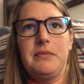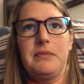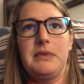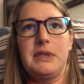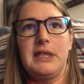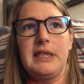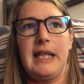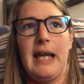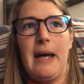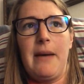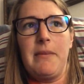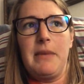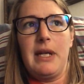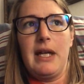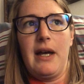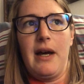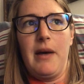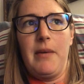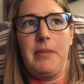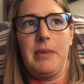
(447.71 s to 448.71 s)
sat
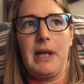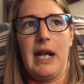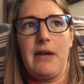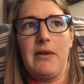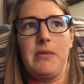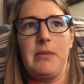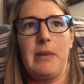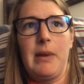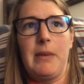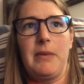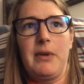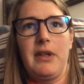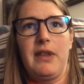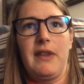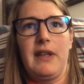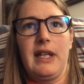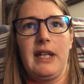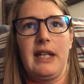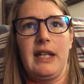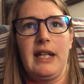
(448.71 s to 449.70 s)
me up, and I remember
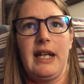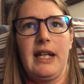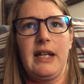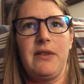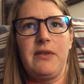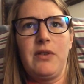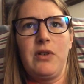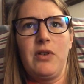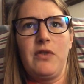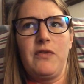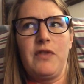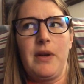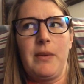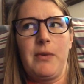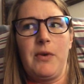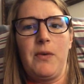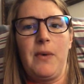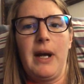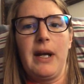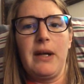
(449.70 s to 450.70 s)
thinking, I don't know if
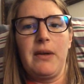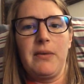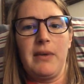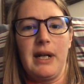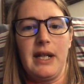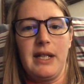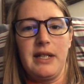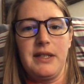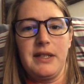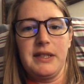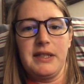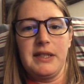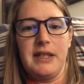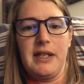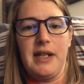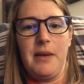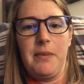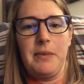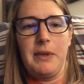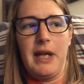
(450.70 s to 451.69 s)
I'm quite ready to
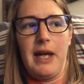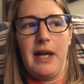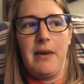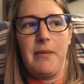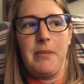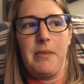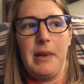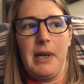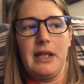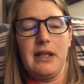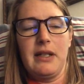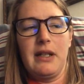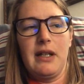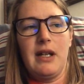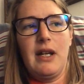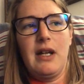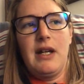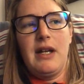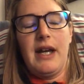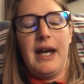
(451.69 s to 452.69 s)
sit up yet, but
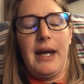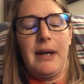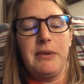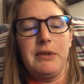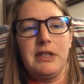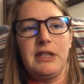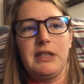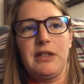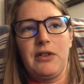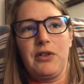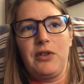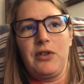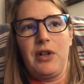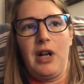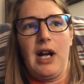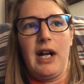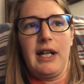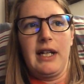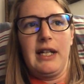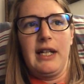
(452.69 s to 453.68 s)
I was still
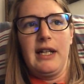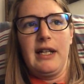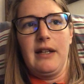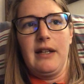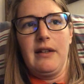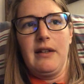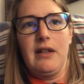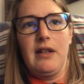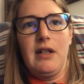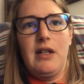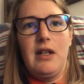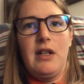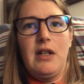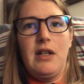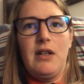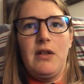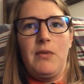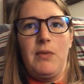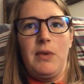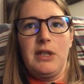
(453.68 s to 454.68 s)
groggy and
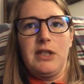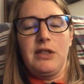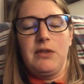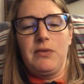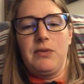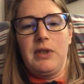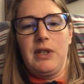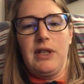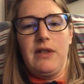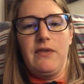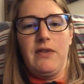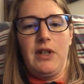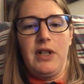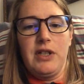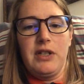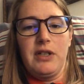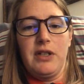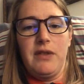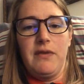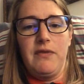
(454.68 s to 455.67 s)
wasn't really
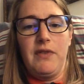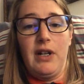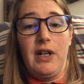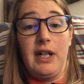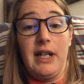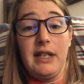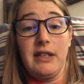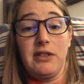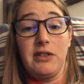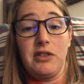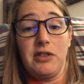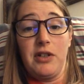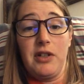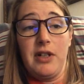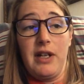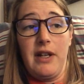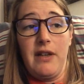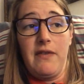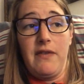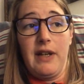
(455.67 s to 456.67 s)
very, very
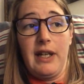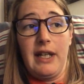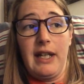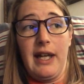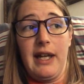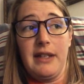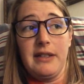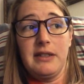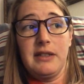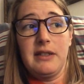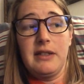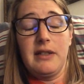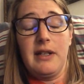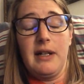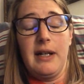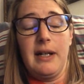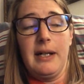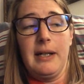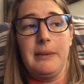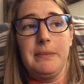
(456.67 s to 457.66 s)
assertive, I guess.
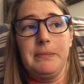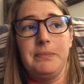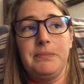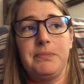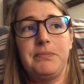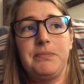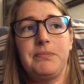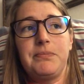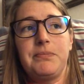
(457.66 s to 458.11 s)
And